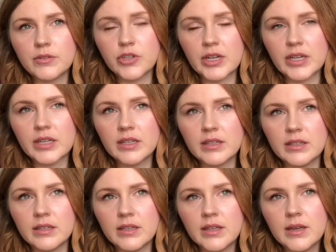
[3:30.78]

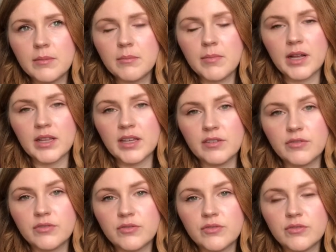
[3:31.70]
drinking, my
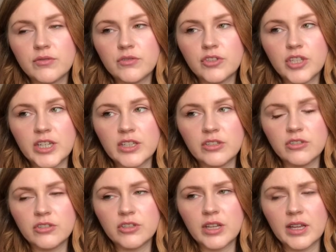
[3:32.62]
life
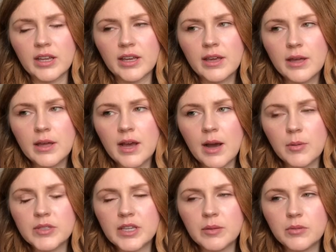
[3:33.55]
changed. Like, I
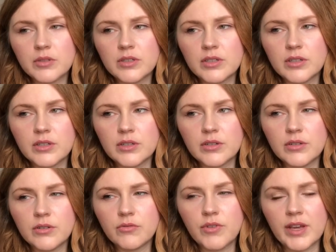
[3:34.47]
was able to
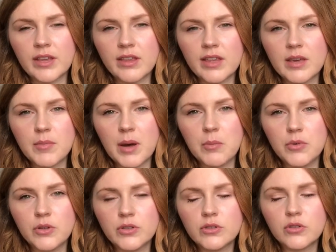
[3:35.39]
regulate my
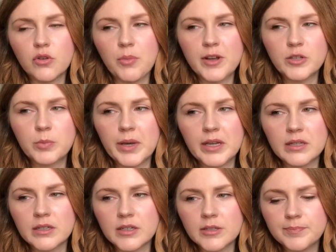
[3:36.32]
mood so much
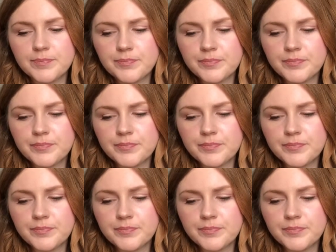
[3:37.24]
better.